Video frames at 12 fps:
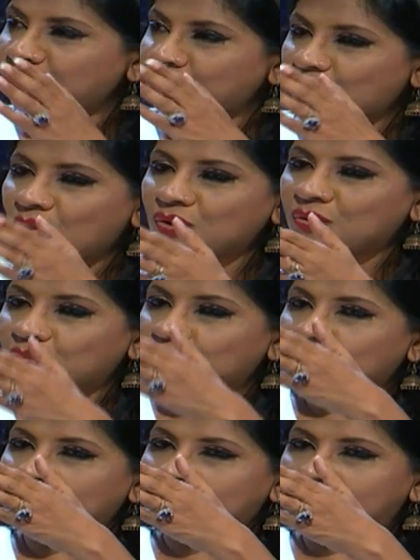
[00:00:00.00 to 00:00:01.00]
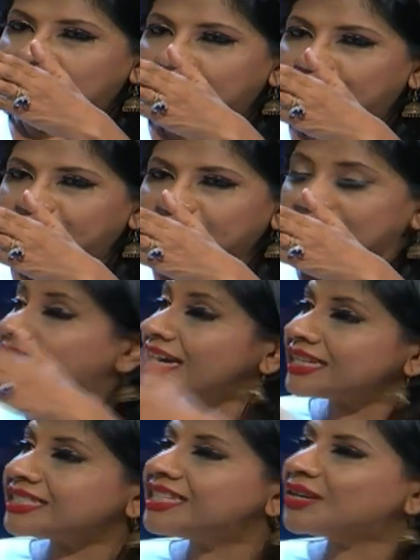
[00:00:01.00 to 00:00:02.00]
want to
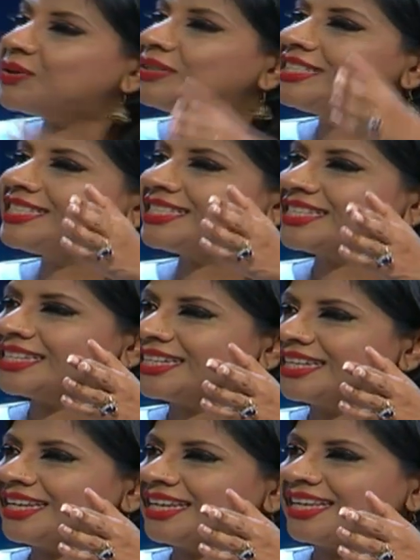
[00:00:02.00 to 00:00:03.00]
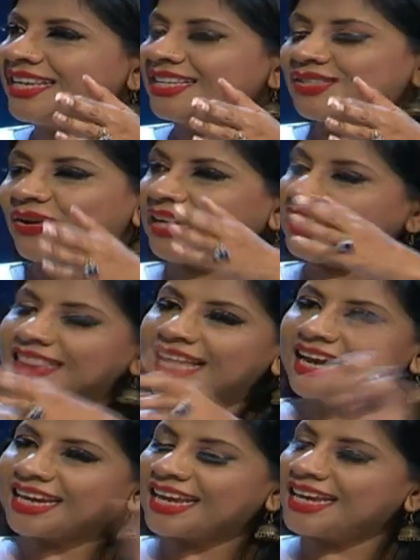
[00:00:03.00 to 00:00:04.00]
arrest the goods. So in
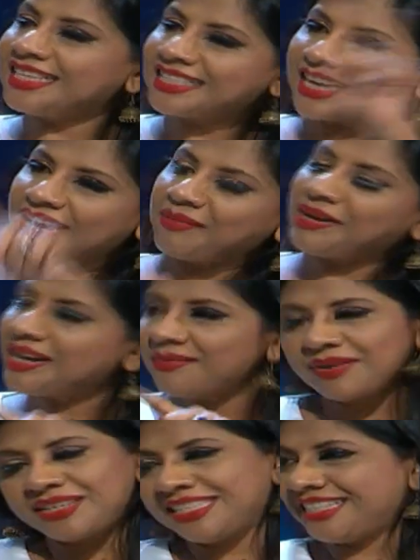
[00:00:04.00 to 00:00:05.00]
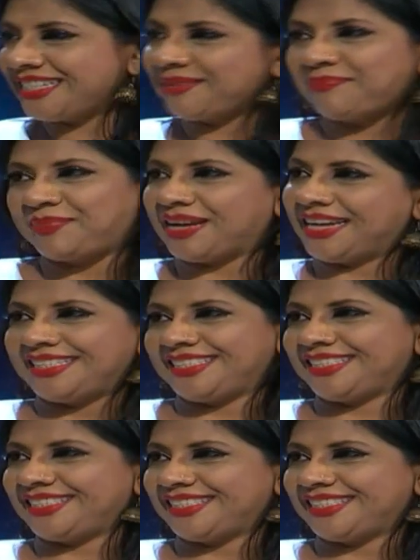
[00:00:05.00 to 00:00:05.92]
that case, criminal procedure applies.